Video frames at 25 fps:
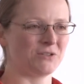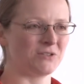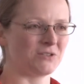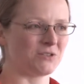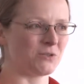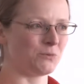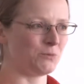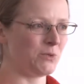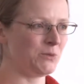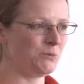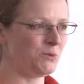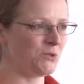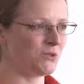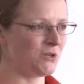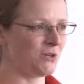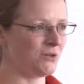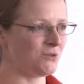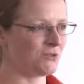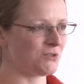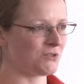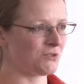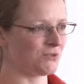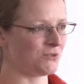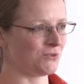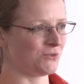So we would
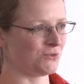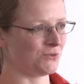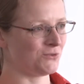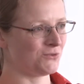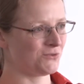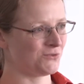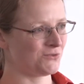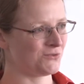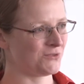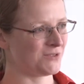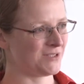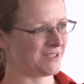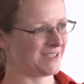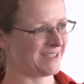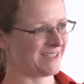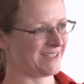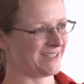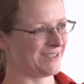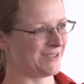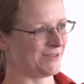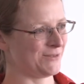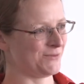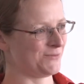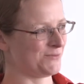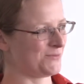go to
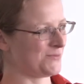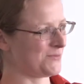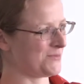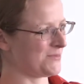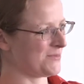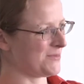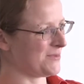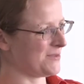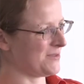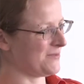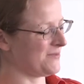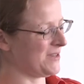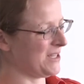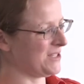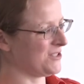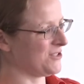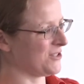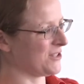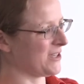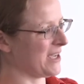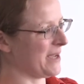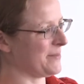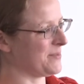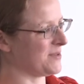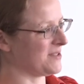a
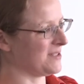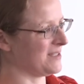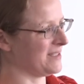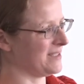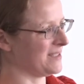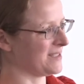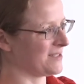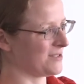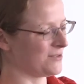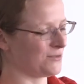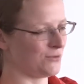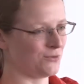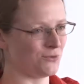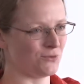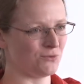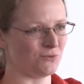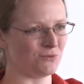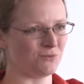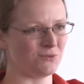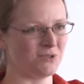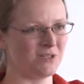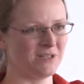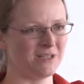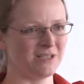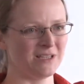venture capitalist
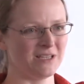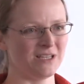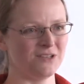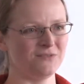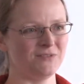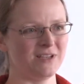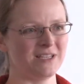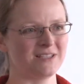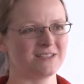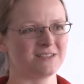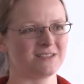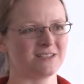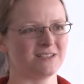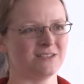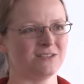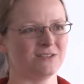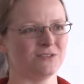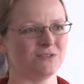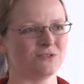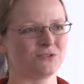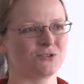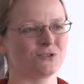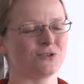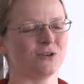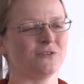who invests
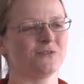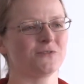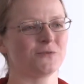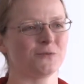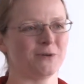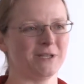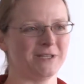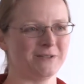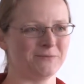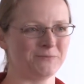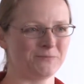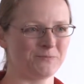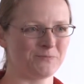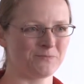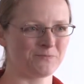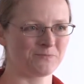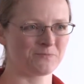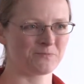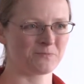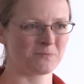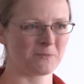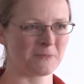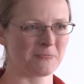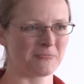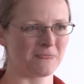in software,
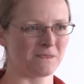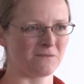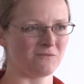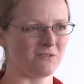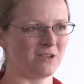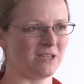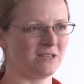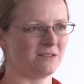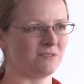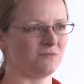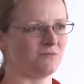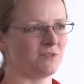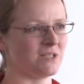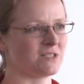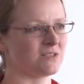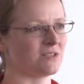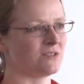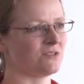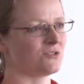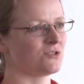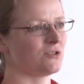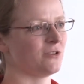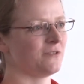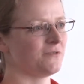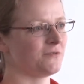right? Invest
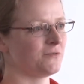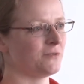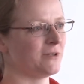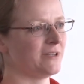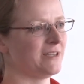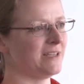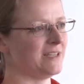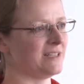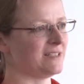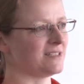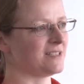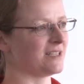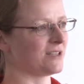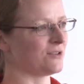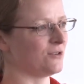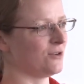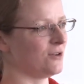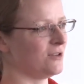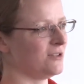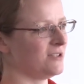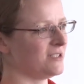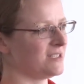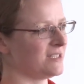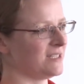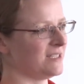in software and
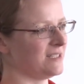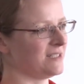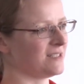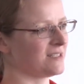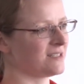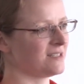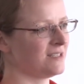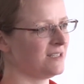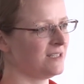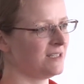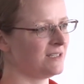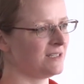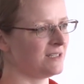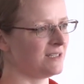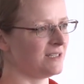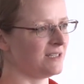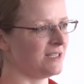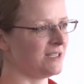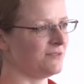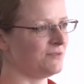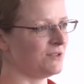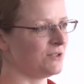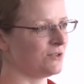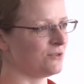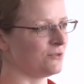technologies,
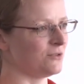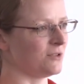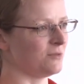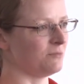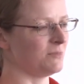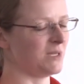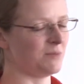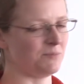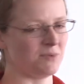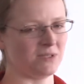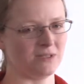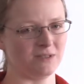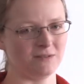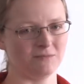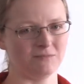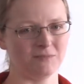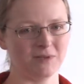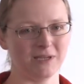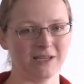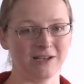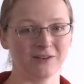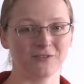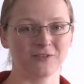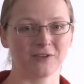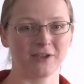even doing maybe
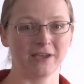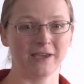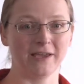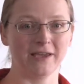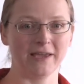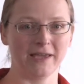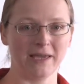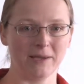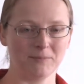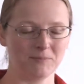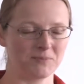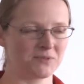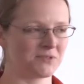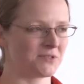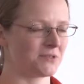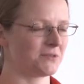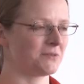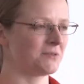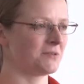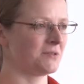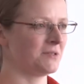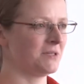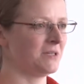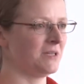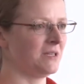healthcare
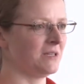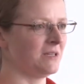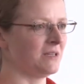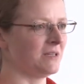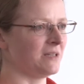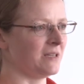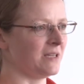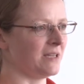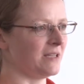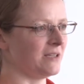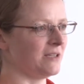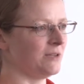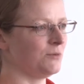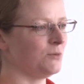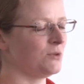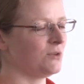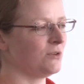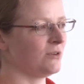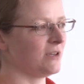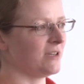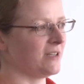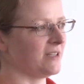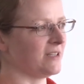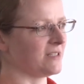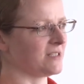apps. And they would
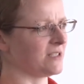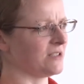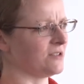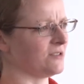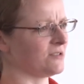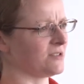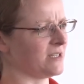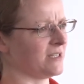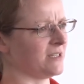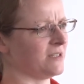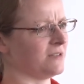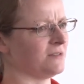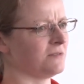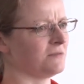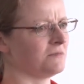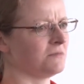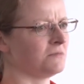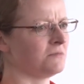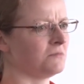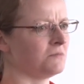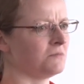look at us and they say,